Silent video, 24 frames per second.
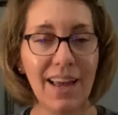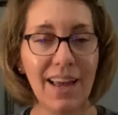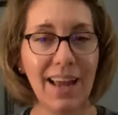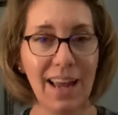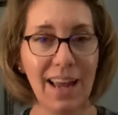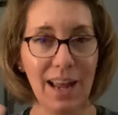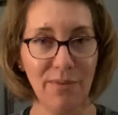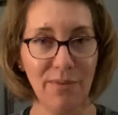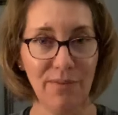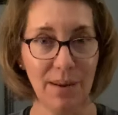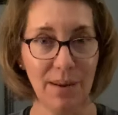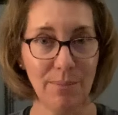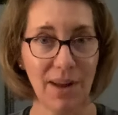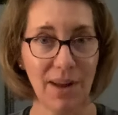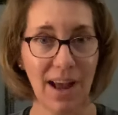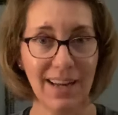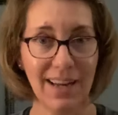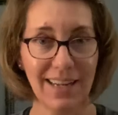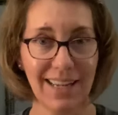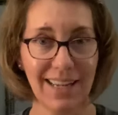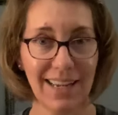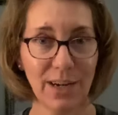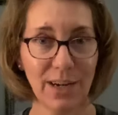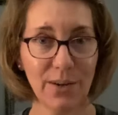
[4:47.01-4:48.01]
If I'm not
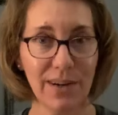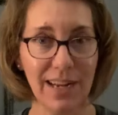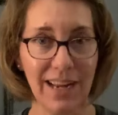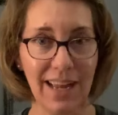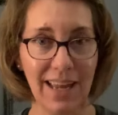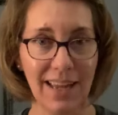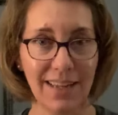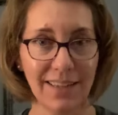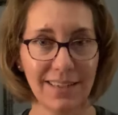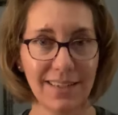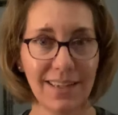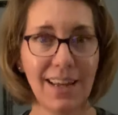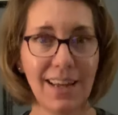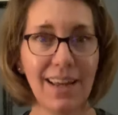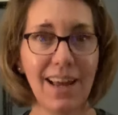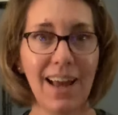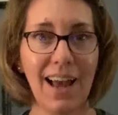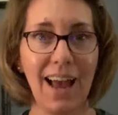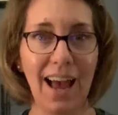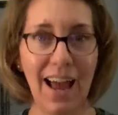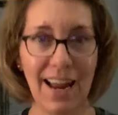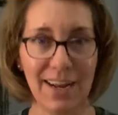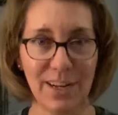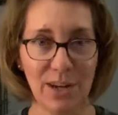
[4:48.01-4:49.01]
hearing it,
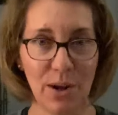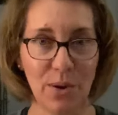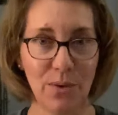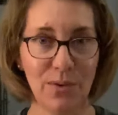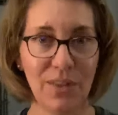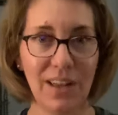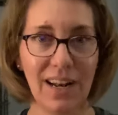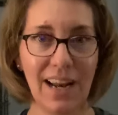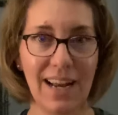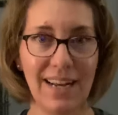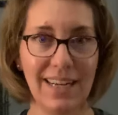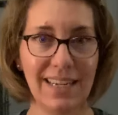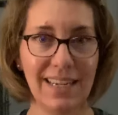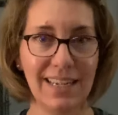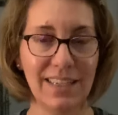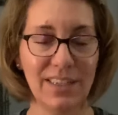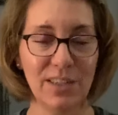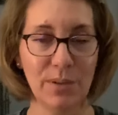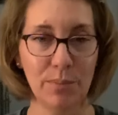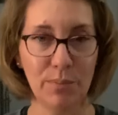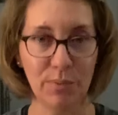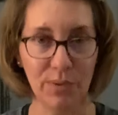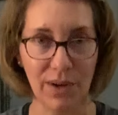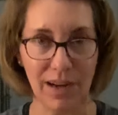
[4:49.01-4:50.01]
I know that I need
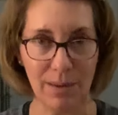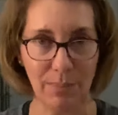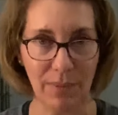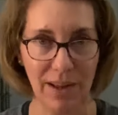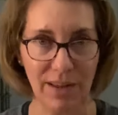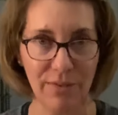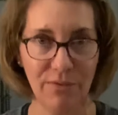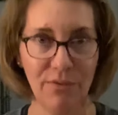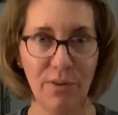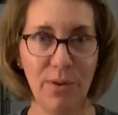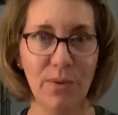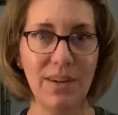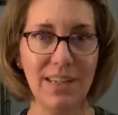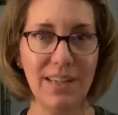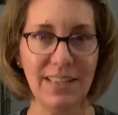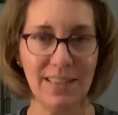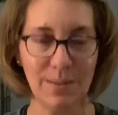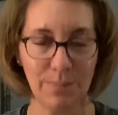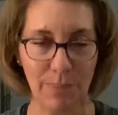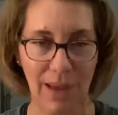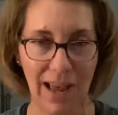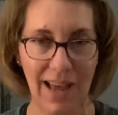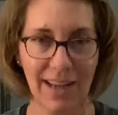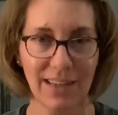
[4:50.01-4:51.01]
to bring my focus
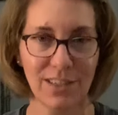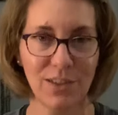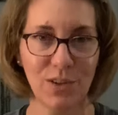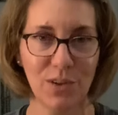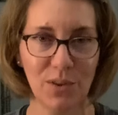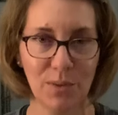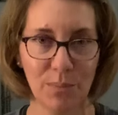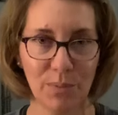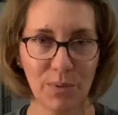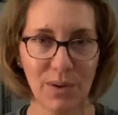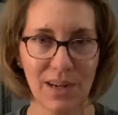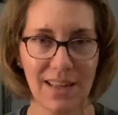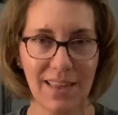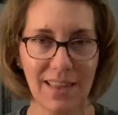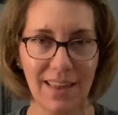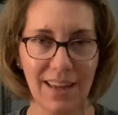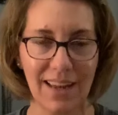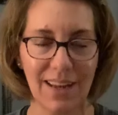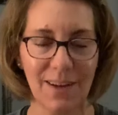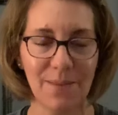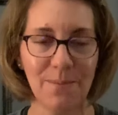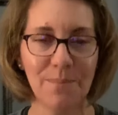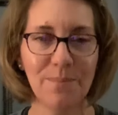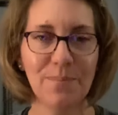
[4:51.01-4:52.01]
back to the breathing.